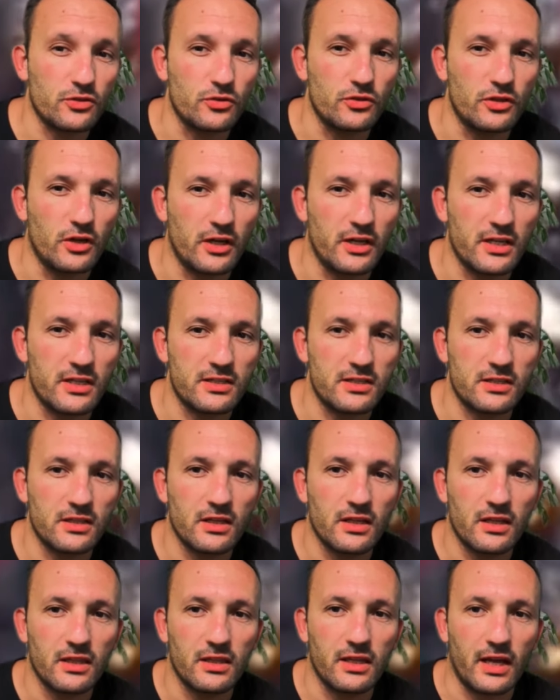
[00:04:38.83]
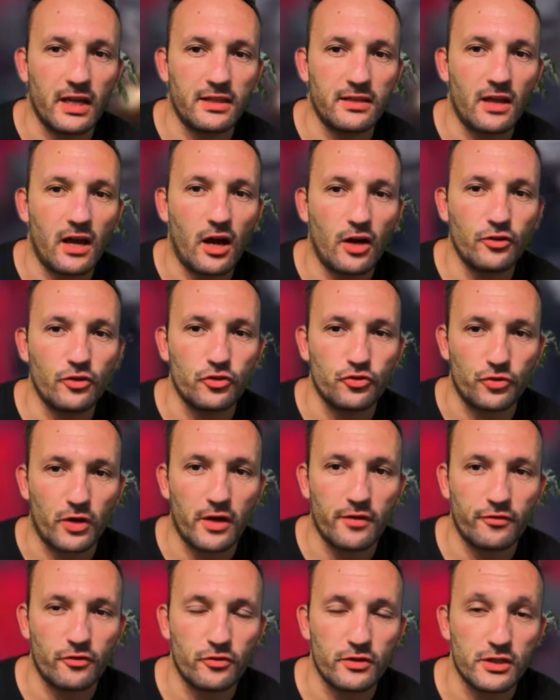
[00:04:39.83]
to notice that how the
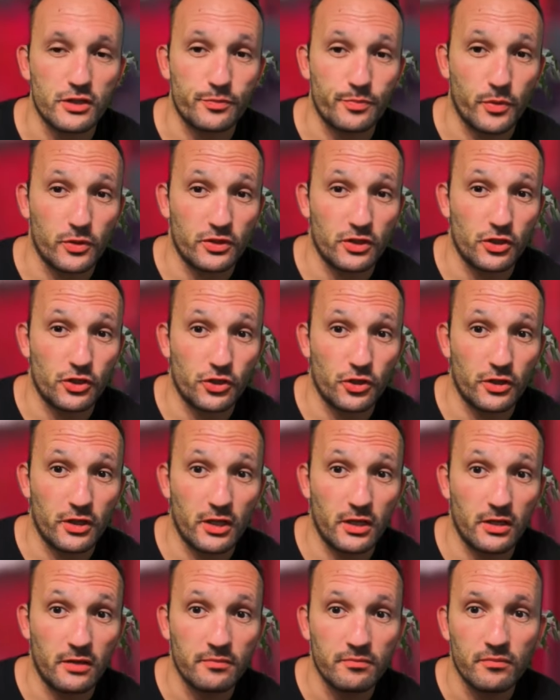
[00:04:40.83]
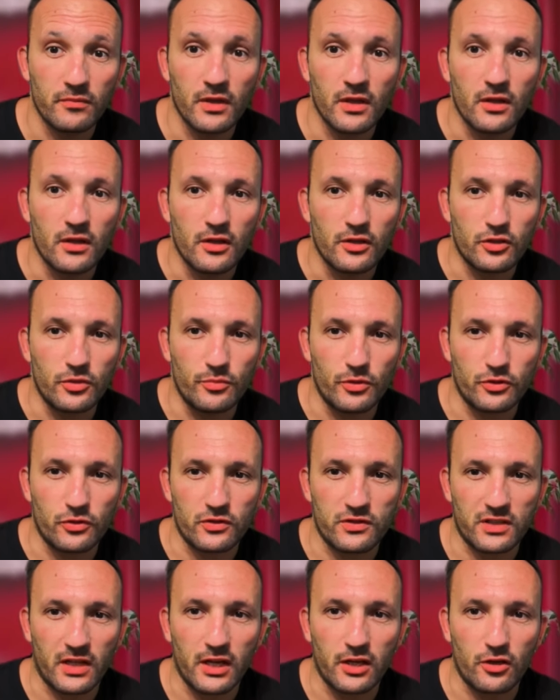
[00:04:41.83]
driver is positioning the
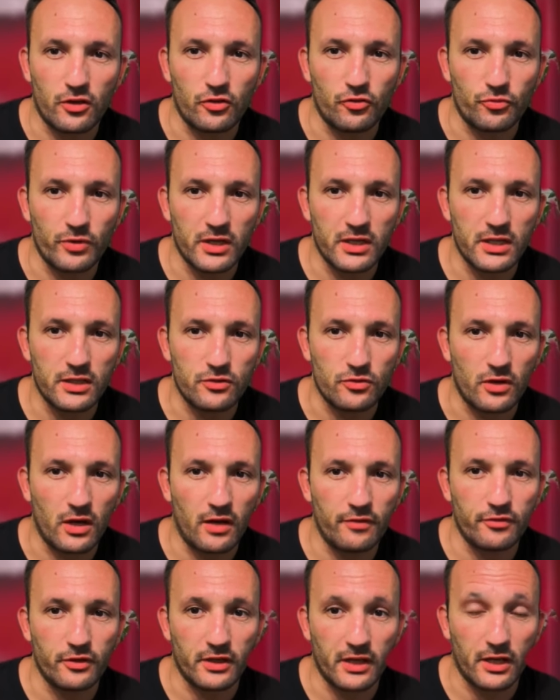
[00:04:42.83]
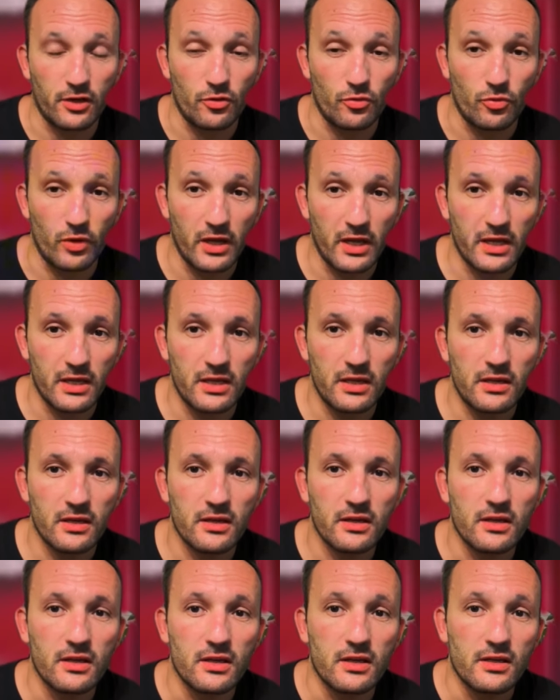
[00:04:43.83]
motorcycle ready to have a getaway,
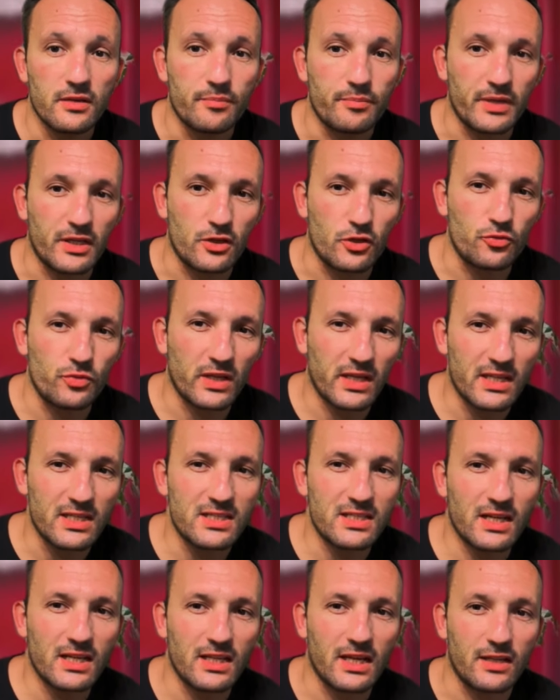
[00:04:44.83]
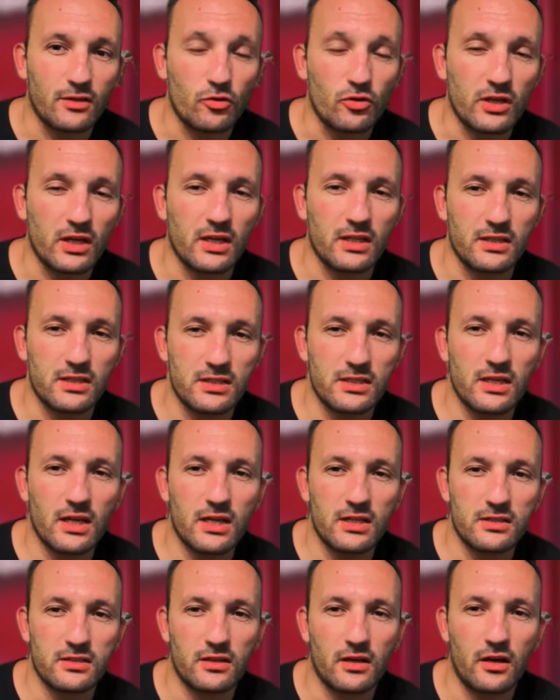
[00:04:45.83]
because we can say that, okay, these
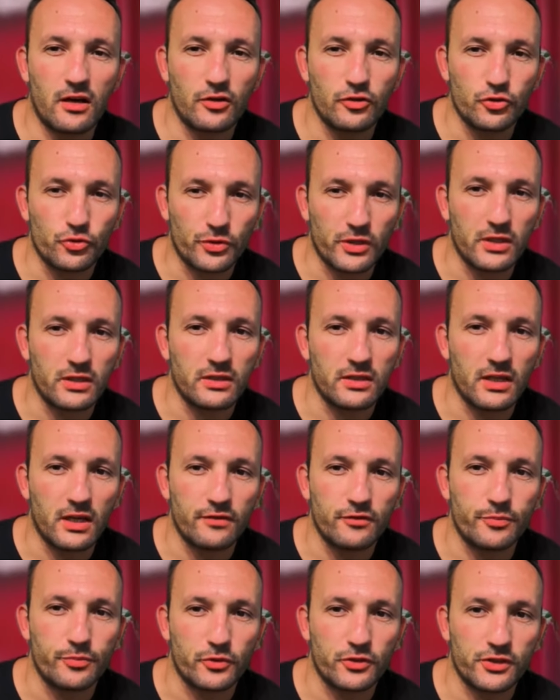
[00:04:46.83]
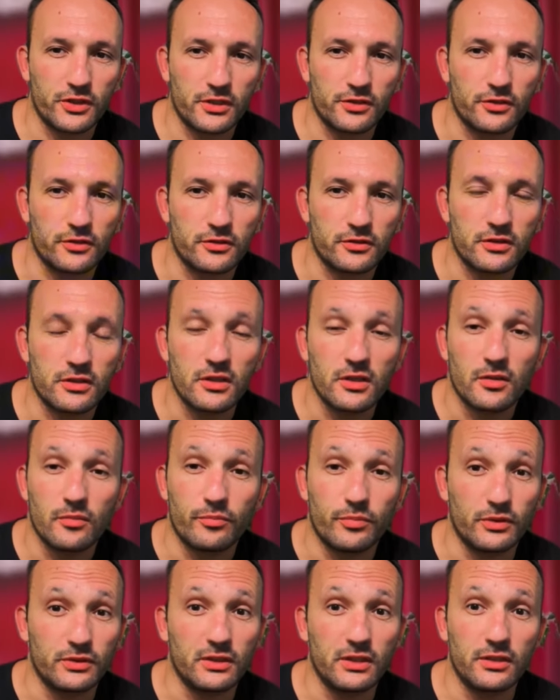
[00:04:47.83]
guys are drilled, they have a procedures,
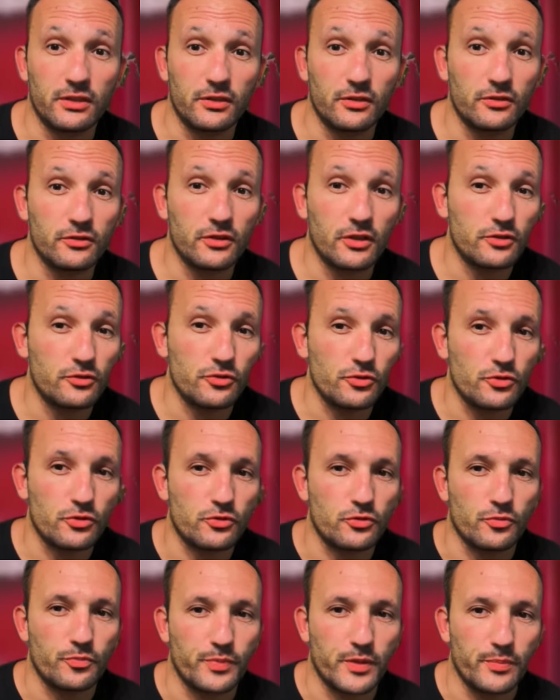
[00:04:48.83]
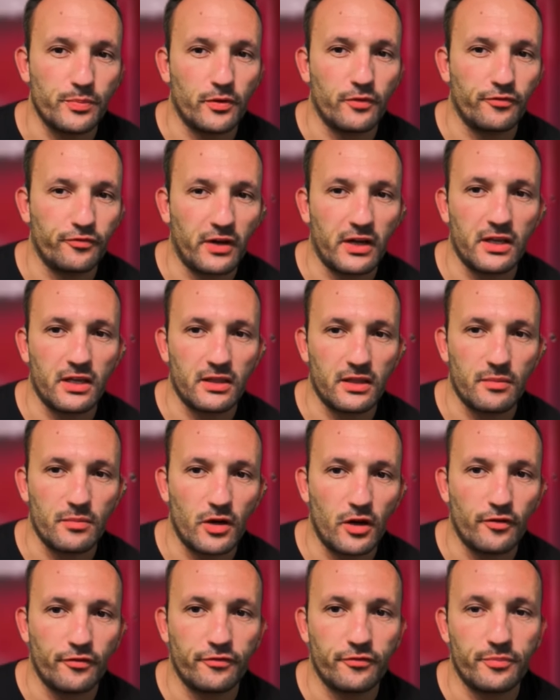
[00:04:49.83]
but then they're not used to people fighting them
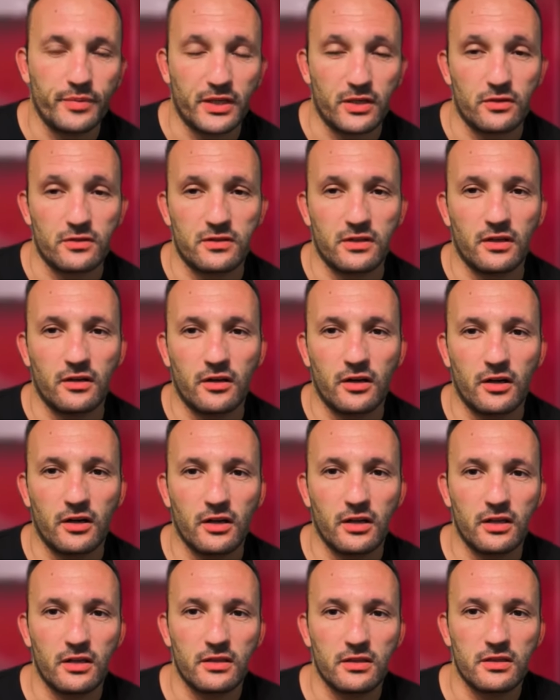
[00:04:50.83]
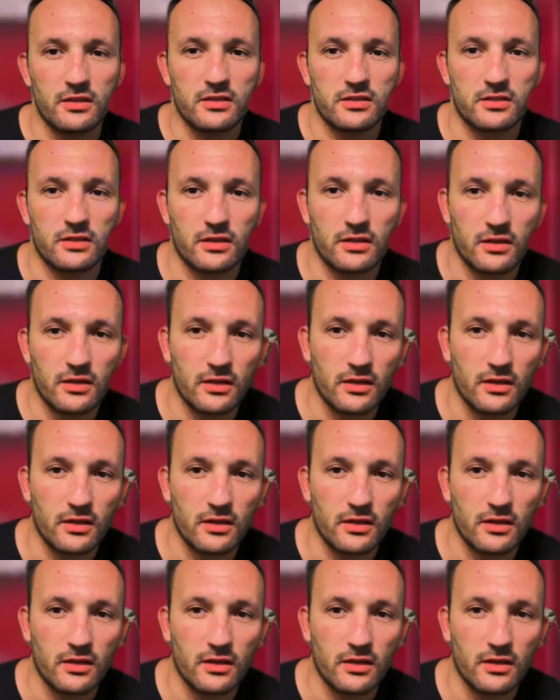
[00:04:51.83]
off because they are in this